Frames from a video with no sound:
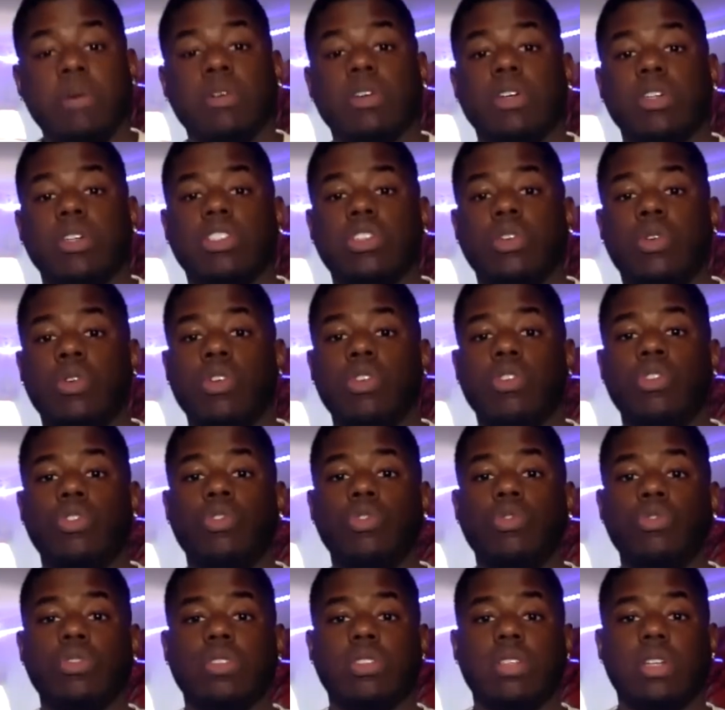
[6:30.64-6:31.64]
someone
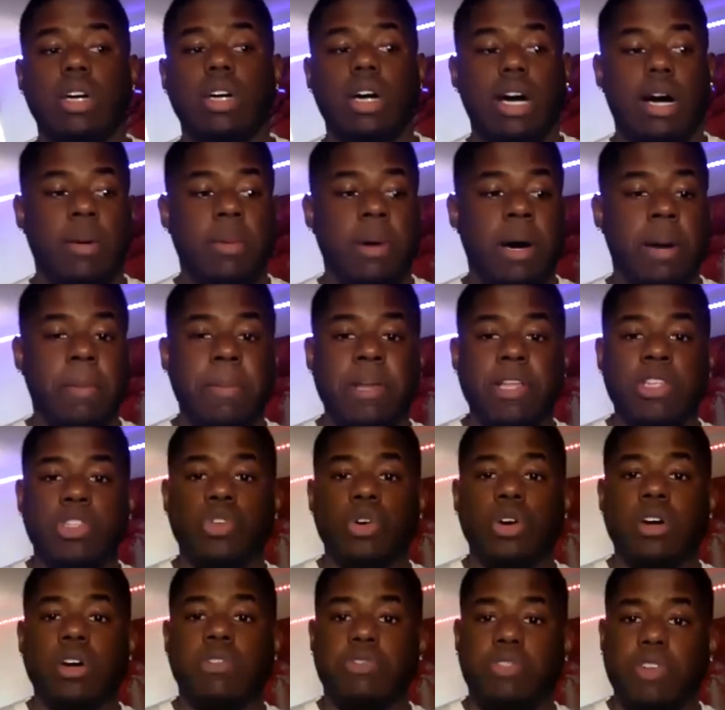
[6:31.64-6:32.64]
who's a
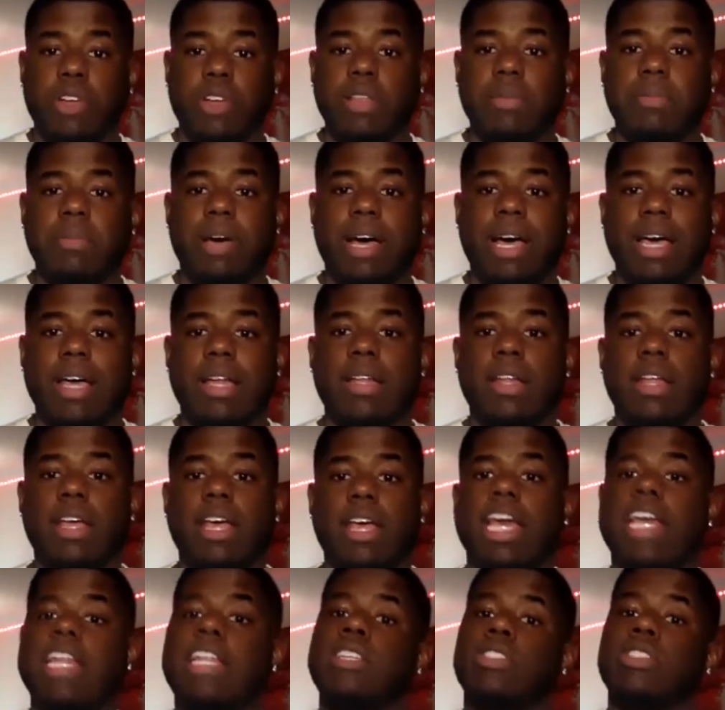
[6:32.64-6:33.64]
mentor, a friend of mine,
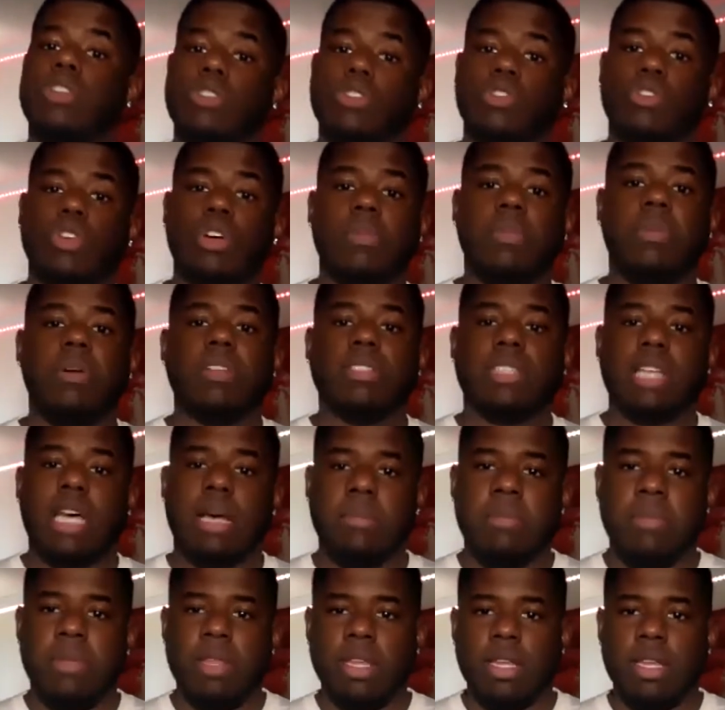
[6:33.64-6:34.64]
and he's also a
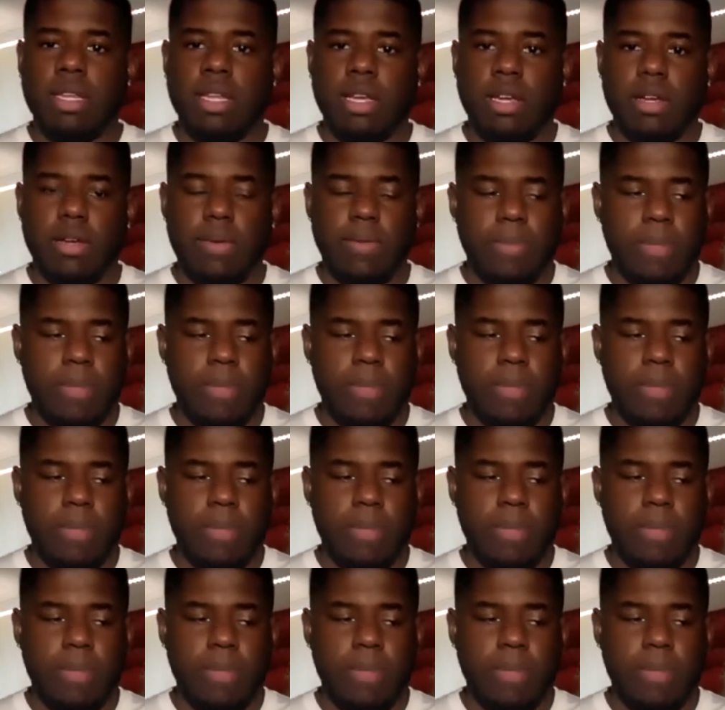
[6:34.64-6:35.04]
multi-millionaire.